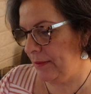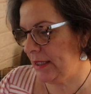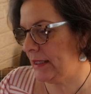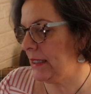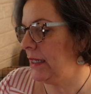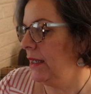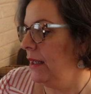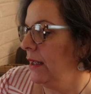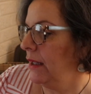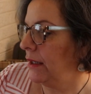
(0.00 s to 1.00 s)
let me see.
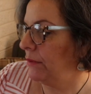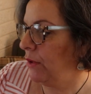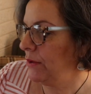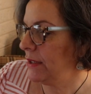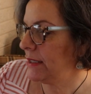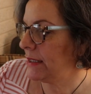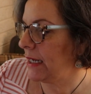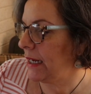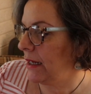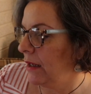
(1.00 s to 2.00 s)
What do they
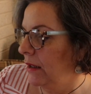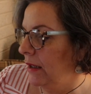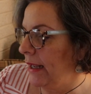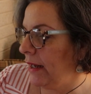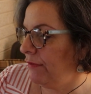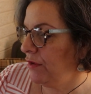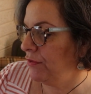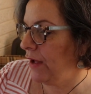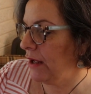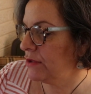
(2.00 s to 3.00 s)
say? Uh,
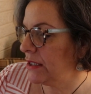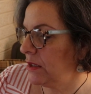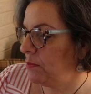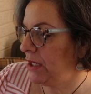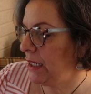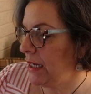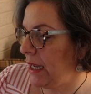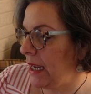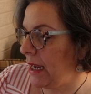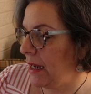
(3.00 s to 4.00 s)
11,000
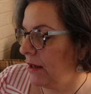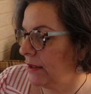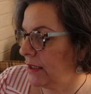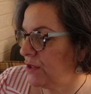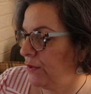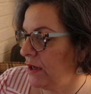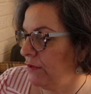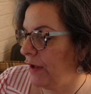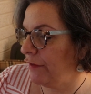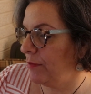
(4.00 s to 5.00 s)
PA, that's
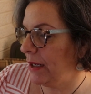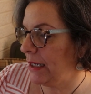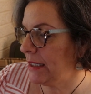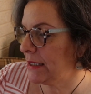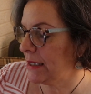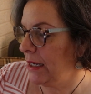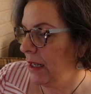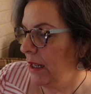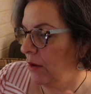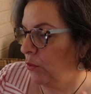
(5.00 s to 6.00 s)
35 minutes,
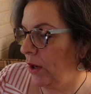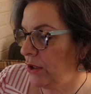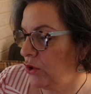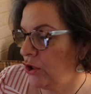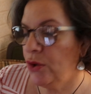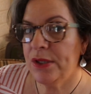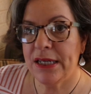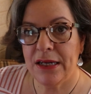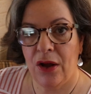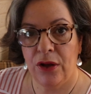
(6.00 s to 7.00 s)
when you
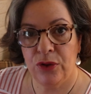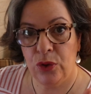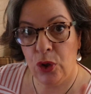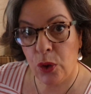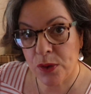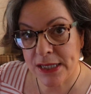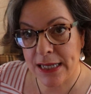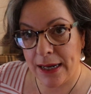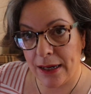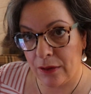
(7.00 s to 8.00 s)
use it on the low
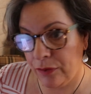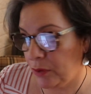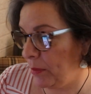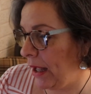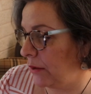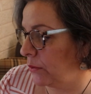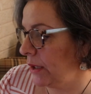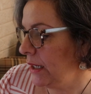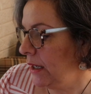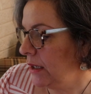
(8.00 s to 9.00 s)
setting for the
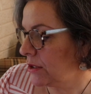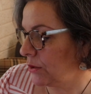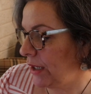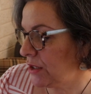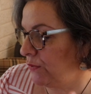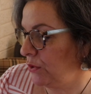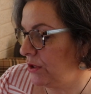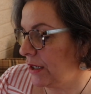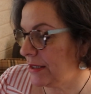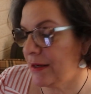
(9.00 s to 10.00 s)
battery. So that's for
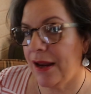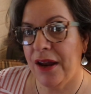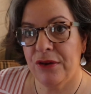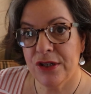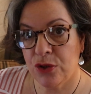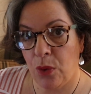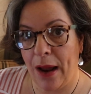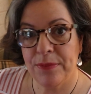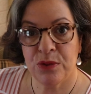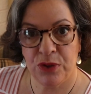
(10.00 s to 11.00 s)
dust, hair, and
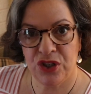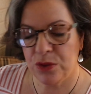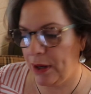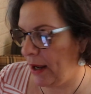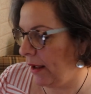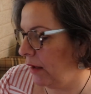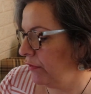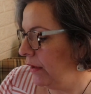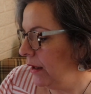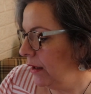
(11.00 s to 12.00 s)
scraps, which is what I have.